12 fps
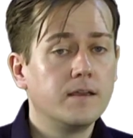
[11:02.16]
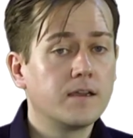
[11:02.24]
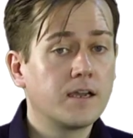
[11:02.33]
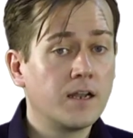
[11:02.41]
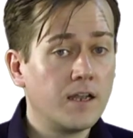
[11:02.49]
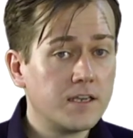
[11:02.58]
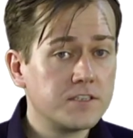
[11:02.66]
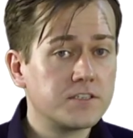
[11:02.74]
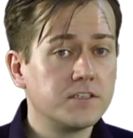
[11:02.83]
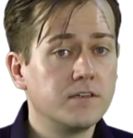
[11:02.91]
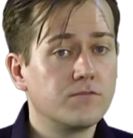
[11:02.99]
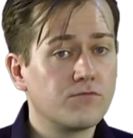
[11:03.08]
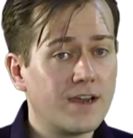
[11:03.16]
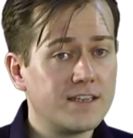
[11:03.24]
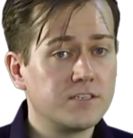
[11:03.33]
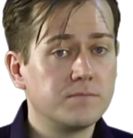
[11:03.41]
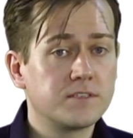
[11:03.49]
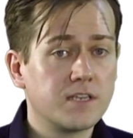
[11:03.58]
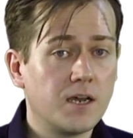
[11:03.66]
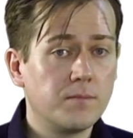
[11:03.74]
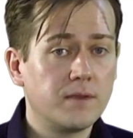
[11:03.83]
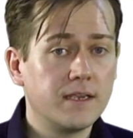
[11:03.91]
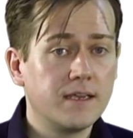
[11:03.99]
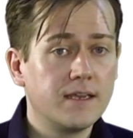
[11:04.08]
Cluster random
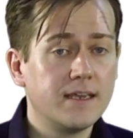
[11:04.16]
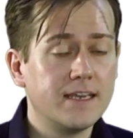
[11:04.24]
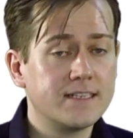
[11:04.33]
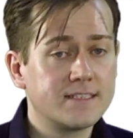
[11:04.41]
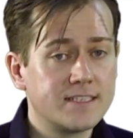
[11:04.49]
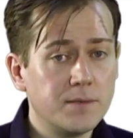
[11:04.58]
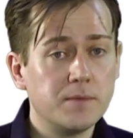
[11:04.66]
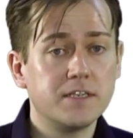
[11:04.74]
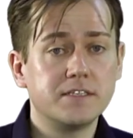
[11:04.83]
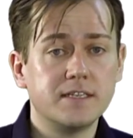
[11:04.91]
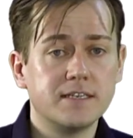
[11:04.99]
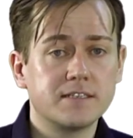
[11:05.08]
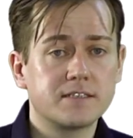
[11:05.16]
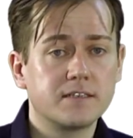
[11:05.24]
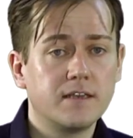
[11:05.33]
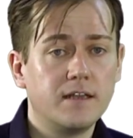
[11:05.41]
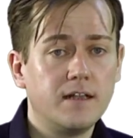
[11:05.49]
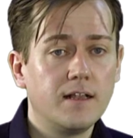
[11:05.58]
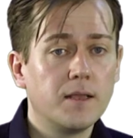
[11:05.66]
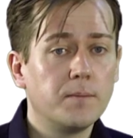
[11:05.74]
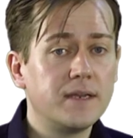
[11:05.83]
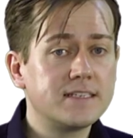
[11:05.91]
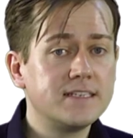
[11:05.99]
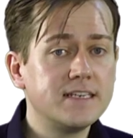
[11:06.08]
sampling is similar to this, but
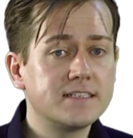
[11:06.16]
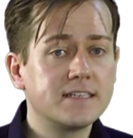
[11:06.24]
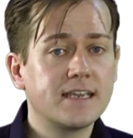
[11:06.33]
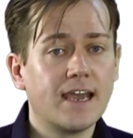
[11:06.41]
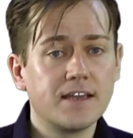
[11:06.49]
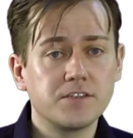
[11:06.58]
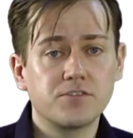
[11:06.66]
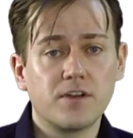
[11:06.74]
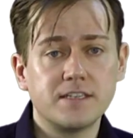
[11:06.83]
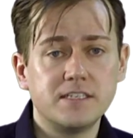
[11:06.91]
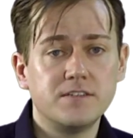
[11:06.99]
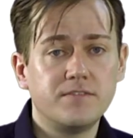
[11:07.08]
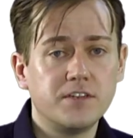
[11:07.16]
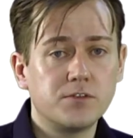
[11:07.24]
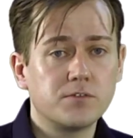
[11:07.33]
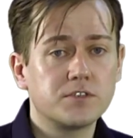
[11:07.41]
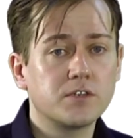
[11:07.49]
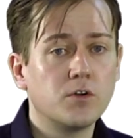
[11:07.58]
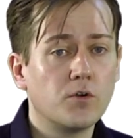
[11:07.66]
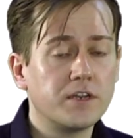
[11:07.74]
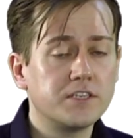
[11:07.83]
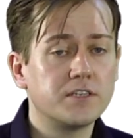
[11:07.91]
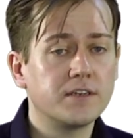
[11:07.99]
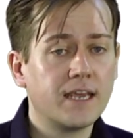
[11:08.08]
it seeks to categorize individuals according
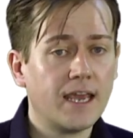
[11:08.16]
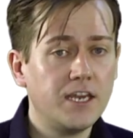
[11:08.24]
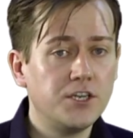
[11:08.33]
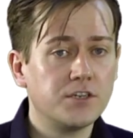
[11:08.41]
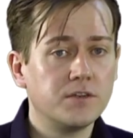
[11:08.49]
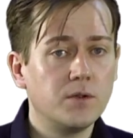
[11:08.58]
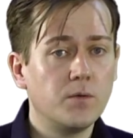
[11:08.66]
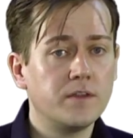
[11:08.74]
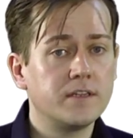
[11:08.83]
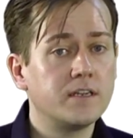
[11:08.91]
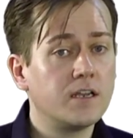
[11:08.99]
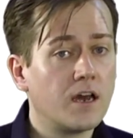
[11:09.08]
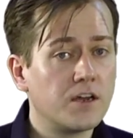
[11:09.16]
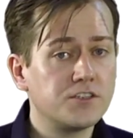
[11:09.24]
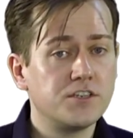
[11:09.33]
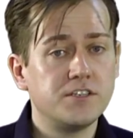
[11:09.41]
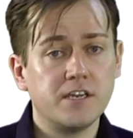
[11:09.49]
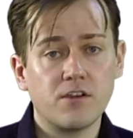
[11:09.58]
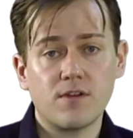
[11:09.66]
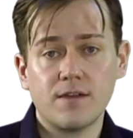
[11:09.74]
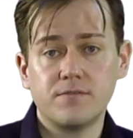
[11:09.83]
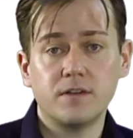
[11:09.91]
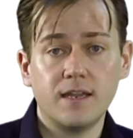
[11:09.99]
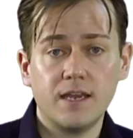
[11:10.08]
to location within a larger
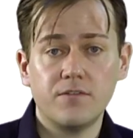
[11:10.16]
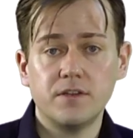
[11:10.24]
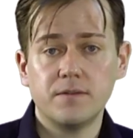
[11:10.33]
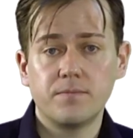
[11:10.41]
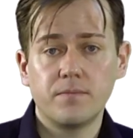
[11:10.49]
geographical area.